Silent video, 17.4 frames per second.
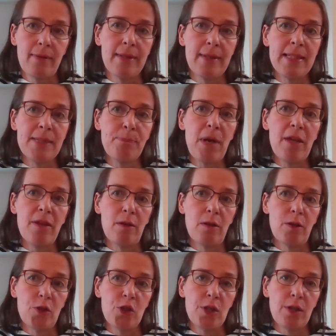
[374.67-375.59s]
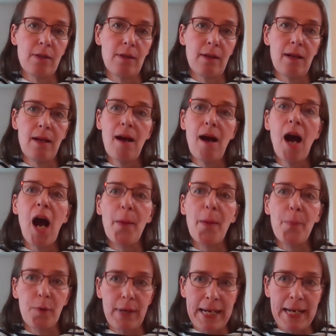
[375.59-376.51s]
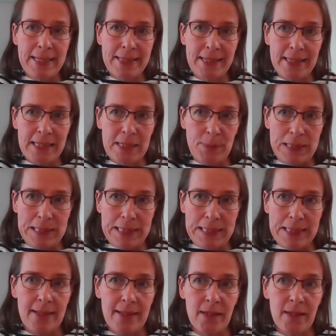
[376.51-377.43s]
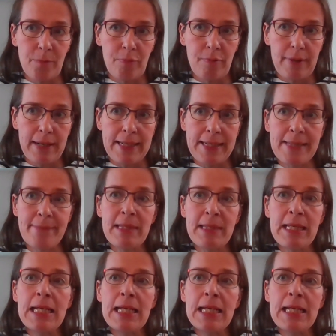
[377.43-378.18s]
this pathological hyperexcitability in the brains.